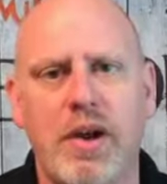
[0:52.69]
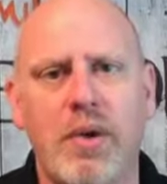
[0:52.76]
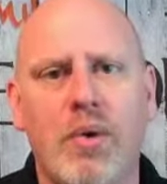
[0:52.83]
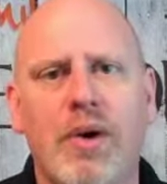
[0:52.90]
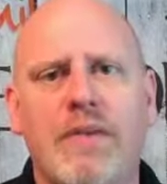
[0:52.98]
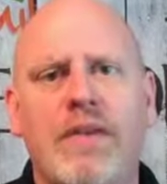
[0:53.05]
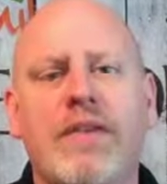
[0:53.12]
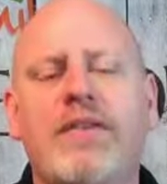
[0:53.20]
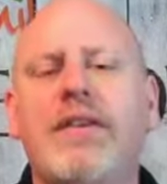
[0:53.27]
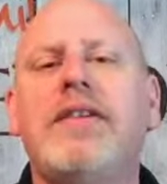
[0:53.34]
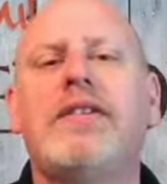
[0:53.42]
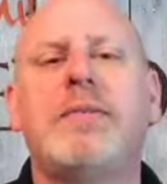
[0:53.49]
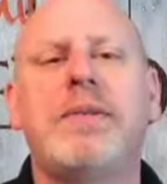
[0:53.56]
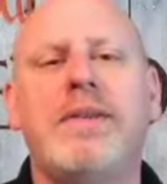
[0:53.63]
Or if you
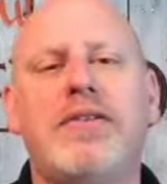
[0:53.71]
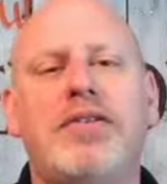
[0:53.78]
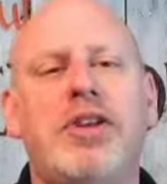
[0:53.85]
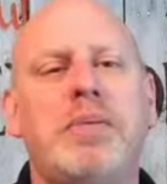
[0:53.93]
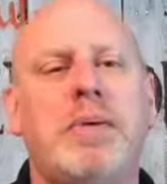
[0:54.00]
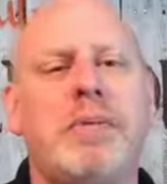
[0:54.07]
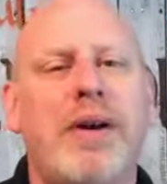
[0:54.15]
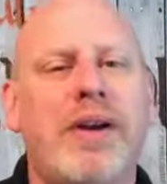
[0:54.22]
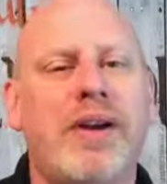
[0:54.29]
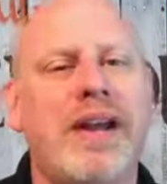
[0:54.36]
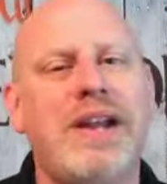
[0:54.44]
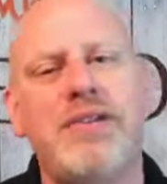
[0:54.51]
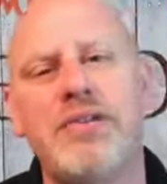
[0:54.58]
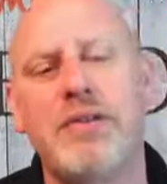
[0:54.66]
see someone in the
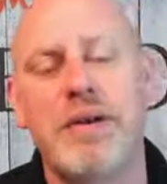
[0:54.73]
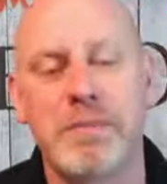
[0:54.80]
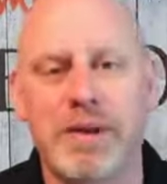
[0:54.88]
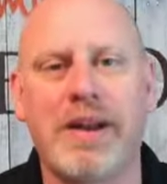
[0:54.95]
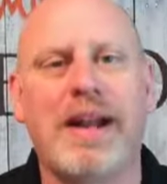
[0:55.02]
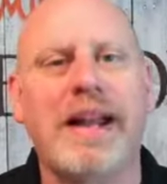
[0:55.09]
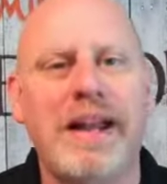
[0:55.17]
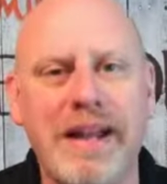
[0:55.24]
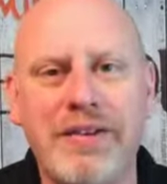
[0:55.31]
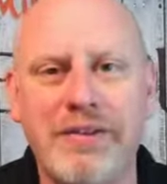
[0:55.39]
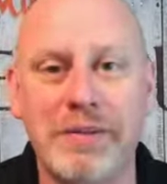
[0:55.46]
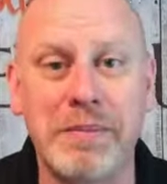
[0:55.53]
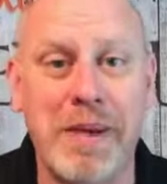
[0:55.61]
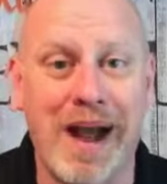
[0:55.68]
supermarket and you politely
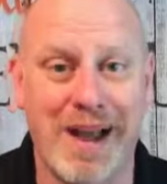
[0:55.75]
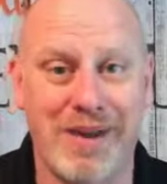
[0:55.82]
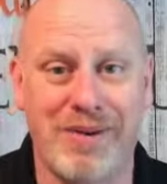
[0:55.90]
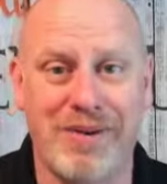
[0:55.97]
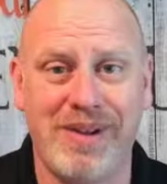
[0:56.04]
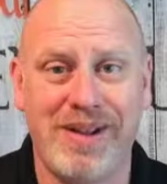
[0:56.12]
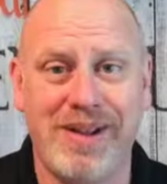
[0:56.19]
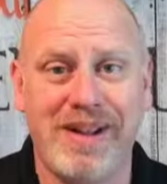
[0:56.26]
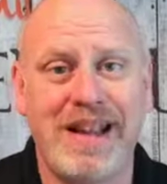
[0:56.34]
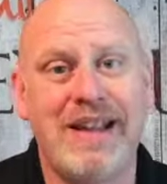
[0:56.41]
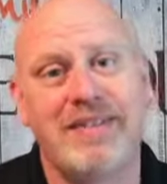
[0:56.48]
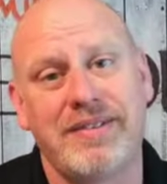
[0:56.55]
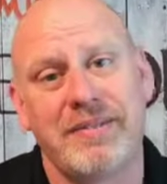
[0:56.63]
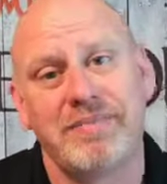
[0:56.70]
smile,
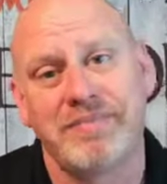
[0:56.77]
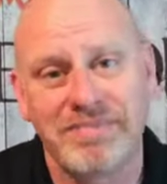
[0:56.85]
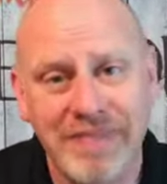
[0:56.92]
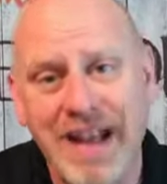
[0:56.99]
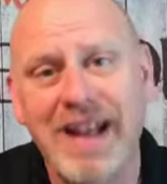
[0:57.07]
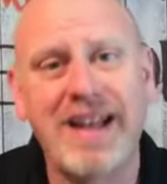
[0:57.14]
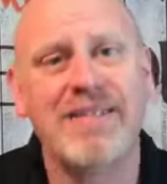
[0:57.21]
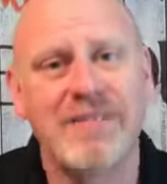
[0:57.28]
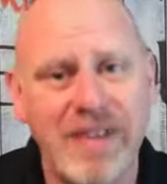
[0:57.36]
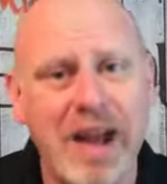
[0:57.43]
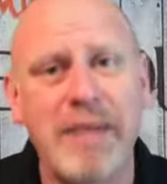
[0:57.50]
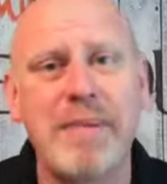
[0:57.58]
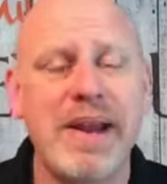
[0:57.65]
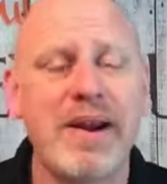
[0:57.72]
it's,
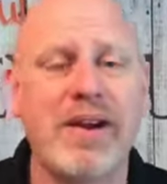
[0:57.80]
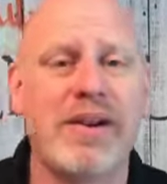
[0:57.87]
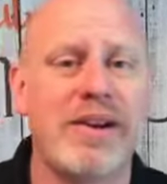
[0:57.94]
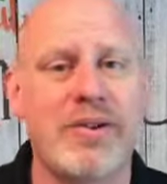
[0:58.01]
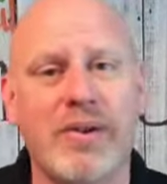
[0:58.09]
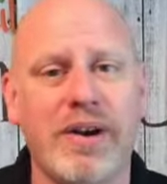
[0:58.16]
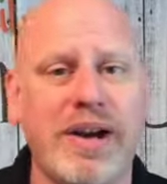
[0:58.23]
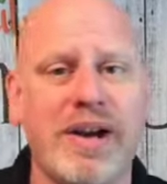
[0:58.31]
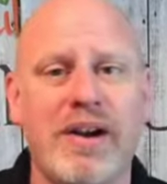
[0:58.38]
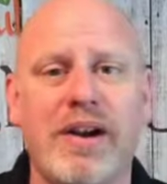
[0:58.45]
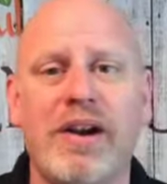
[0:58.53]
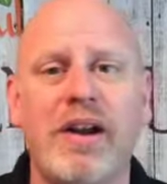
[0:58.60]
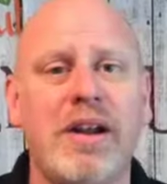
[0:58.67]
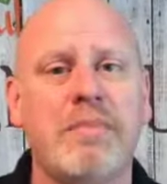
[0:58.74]
I'm here, you're
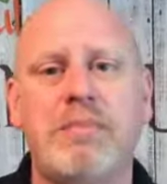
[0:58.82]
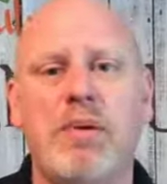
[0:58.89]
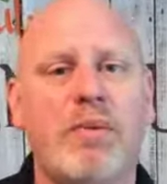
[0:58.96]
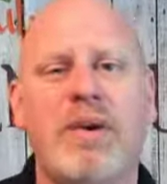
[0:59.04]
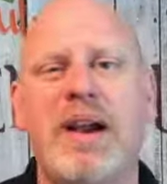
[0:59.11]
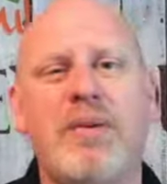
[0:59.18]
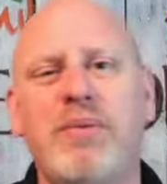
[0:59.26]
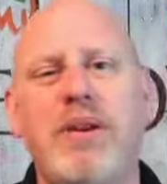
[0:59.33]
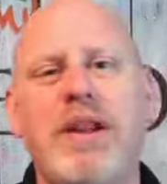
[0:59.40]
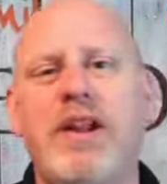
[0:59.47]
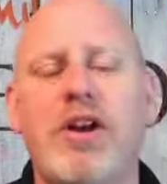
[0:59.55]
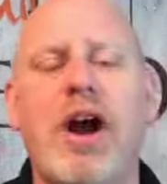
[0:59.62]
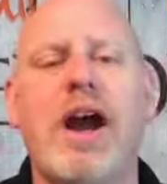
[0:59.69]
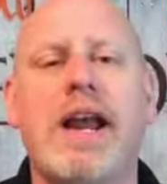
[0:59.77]
here, but we're not really
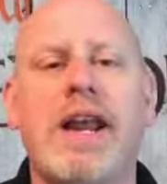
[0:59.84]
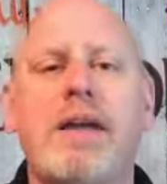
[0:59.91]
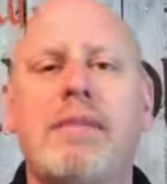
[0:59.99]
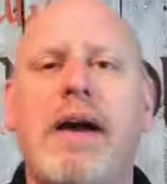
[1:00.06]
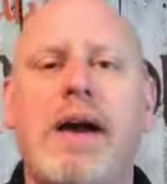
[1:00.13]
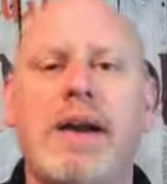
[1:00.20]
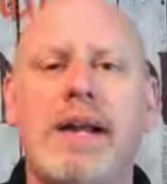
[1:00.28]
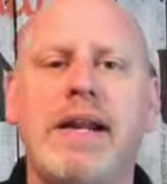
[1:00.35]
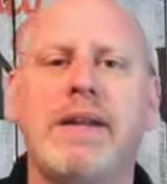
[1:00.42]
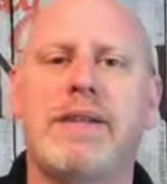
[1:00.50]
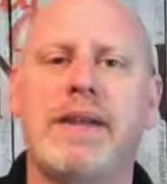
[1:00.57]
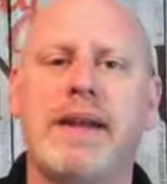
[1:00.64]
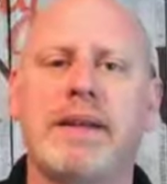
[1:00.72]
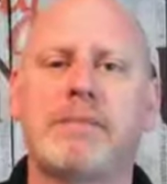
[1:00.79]
talking about
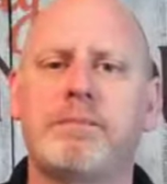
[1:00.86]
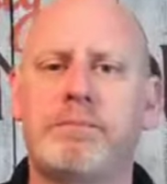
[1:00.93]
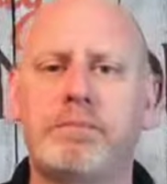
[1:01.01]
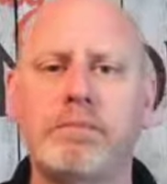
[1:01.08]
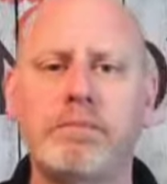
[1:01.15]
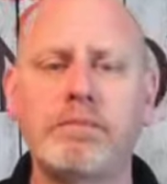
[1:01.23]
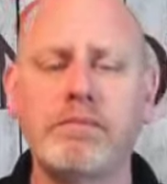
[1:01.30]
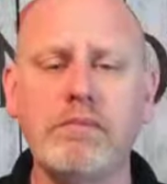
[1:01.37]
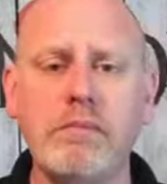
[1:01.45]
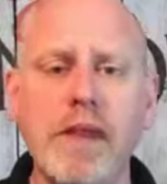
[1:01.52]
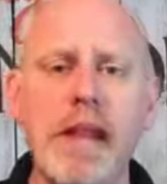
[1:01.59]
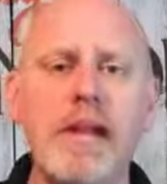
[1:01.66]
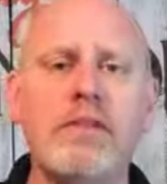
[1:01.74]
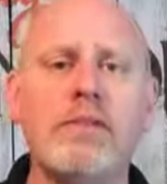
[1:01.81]
anything.
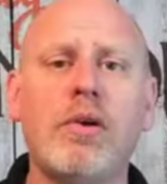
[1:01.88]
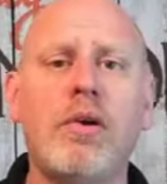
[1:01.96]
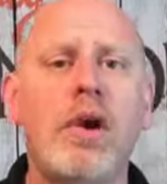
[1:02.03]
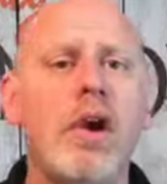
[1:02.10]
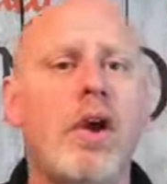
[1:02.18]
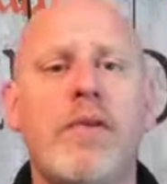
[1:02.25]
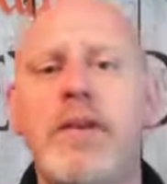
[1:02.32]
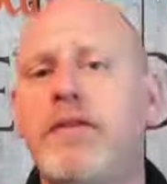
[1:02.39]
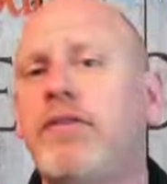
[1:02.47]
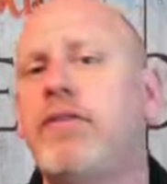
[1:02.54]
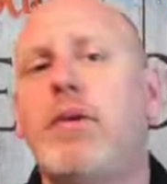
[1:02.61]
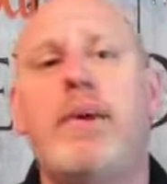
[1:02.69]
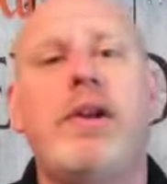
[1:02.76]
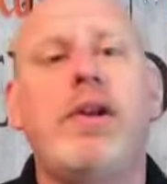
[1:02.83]
And so this is
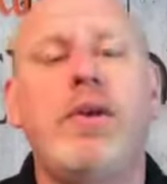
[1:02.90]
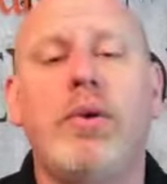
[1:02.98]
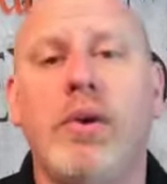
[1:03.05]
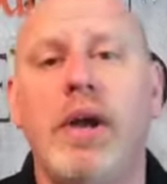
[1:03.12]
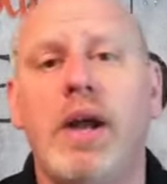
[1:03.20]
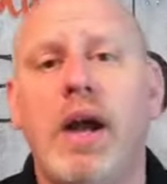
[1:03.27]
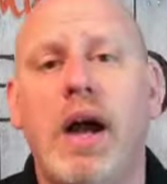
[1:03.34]
what we do.